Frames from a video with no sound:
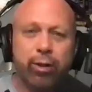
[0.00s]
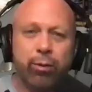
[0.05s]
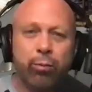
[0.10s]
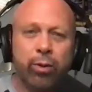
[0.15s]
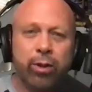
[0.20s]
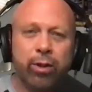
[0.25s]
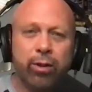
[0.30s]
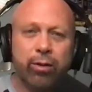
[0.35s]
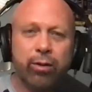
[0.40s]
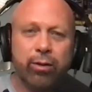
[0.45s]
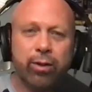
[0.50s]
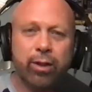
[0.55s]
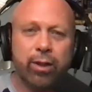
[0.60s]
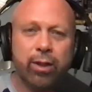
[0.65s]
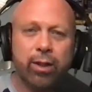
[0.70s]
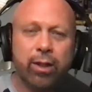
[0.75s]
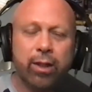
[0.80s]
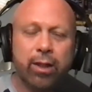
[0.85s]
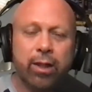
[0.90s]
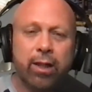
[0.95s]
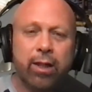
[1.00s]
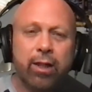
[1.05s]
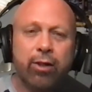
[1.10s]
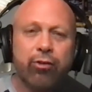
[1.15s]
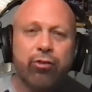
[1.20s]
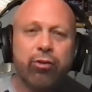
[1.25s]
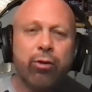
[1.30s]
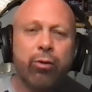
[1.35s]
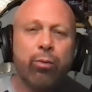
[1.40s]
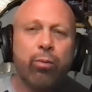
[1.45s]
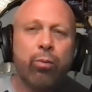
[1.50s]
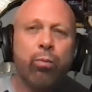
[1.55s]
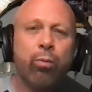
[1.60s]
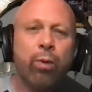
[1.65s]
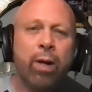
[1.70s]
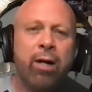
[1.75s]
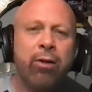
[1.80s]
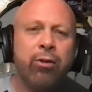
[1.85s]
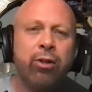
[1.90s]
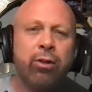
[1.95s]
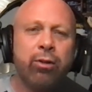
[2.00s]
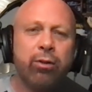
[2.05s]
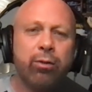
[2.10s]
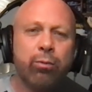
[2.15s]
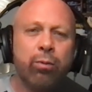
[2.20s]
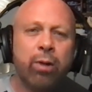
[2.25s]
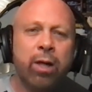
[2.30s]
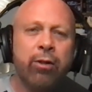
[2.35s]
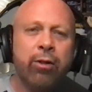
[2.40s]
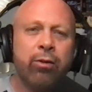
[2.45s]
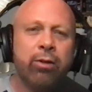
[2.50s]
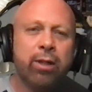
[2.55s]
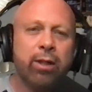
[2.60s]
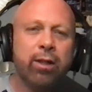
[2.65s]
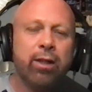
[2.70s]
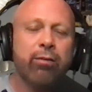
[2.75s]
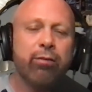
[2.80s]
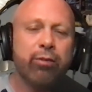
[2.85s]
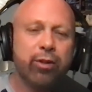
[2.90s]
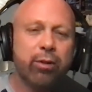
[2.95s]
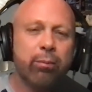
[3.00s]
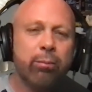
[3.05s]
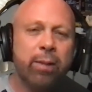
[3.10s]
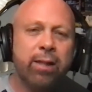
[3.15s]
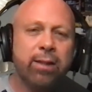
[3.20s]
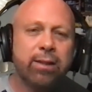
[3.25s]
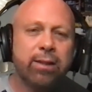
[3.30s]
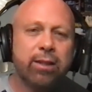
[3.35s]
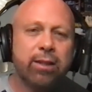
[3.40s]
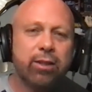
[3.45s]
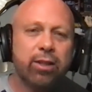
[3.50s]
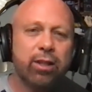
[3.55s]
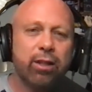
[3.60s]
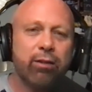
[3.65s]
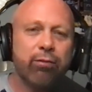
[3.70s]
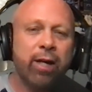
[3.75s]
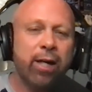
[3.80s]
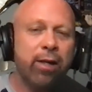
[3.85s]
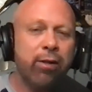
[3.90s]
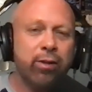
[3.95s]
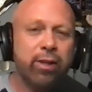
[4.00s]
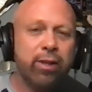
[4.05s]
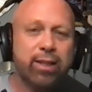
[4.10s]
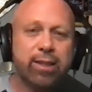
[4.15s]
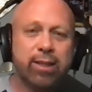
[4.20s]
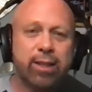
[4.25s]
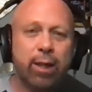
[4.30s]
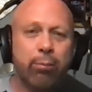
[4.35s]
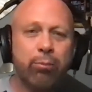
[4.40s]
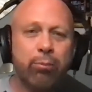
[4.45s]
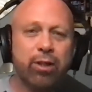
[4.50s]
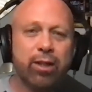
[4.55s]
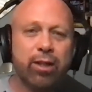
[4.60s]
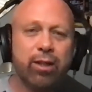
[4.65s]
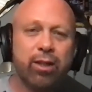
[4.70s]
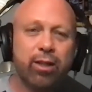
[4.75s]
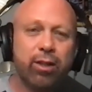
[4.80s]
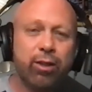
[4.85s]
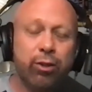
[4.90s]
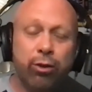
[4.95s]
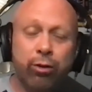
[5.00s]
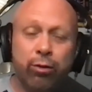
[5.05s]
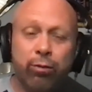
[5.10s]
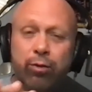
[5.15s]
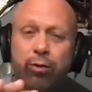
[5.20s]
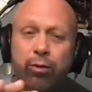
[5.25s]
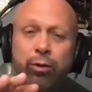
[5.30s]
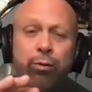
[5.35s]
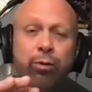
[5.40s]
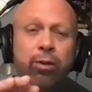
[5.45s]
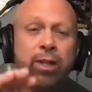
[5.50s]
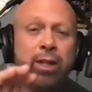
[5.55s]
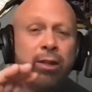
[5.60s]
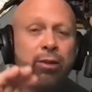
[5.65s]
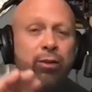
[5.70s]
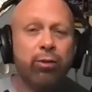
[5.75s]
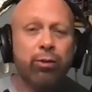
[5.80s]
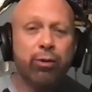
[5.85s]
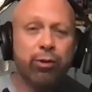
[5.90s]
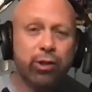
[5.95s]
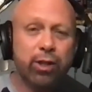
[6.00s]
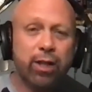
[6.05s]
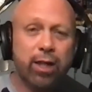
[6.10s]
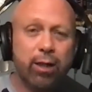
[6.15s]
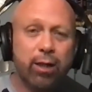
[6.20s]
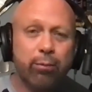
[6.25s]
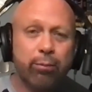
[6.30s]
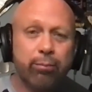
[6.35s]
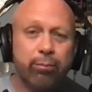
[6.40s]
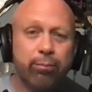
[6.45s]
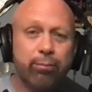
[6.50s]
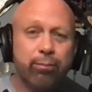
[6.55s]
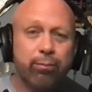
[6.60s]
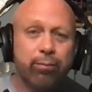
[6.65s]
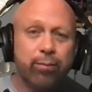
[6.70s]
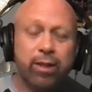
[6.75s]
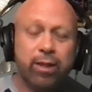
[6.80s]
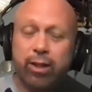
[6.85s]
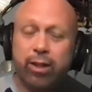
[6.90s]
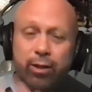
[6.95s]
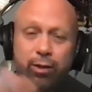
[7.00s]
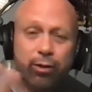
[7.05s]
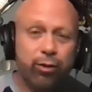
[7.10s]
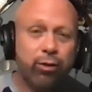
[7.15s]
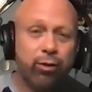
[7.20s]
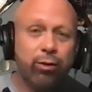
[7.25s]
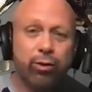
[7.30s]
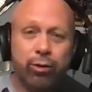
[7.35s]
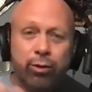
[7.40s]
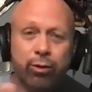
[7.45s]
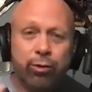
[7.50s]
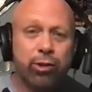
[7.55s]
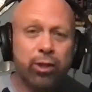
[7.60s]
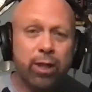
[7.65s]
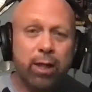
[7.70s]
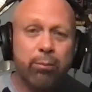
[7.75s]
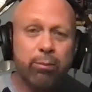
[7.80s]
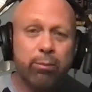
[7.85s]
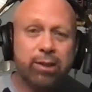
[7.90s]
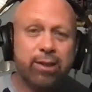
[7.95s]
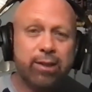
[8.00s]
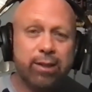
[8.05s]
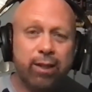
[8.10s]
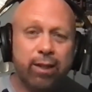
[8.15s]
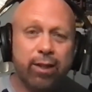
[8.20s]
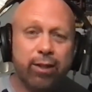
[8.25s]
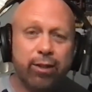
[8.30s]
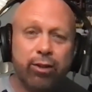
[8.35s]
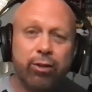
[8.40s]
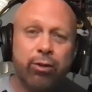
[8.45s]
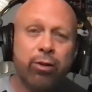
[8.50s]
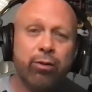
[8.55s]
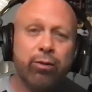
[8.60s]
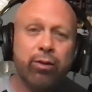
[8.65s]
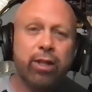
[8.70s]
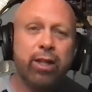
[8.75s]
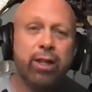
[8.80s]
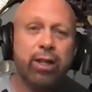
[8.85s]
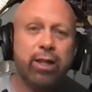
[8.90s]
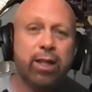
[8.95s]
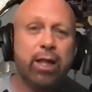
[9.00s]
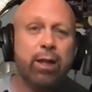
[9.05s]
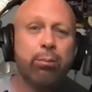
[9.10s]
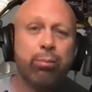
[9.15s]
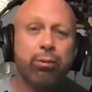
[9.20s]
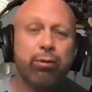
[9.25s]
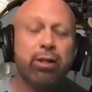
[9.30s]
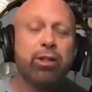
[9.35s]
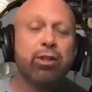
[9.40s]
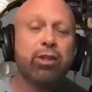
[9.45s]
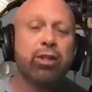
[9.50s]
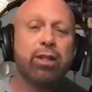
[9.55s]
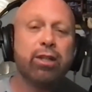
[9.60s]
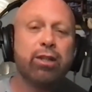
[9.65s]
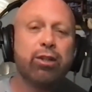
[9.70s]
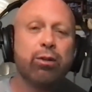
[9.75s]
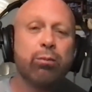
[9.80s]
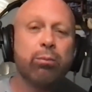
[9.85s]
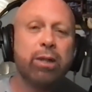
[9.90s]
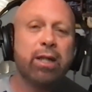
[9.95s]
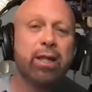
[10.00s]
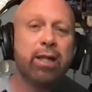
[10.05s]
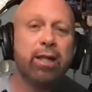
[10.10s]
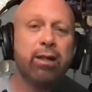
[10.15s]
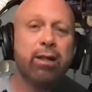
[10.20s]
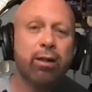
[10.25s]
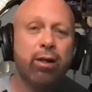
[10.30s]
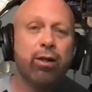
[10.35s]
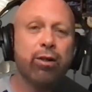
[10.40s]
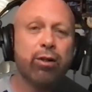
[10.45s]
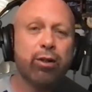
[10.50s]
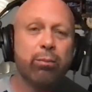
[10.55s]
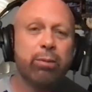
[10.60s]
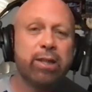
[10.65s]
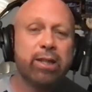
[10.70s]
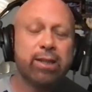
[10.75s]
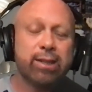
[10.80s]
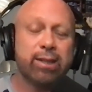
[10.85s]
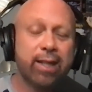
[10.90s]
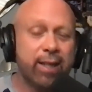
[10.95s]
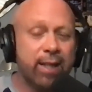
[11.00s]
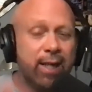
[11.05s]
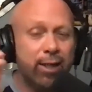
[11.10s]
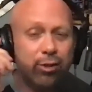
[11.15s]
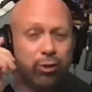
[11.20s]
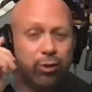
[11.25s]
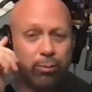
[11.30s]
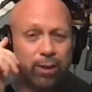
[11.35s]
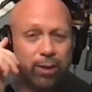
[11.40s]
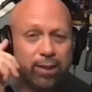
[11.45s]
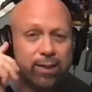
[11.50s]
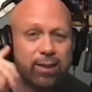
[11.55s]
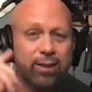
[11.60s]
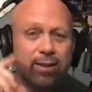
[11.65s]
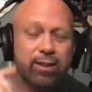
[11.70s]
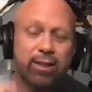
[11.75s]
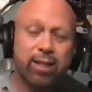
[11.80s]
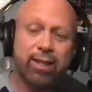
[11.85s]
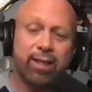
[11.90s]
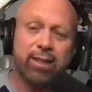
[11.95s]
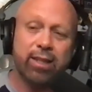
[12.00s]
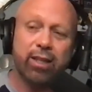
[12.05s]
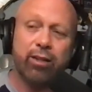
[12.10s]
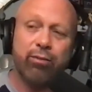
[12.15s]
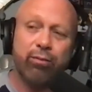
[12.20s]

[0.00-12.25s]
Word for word: will so while, yes. while you delivered the message if i don't accept it you you did your job you know your your job is done you don't need to keep preaching to me any longer because i got your message and i said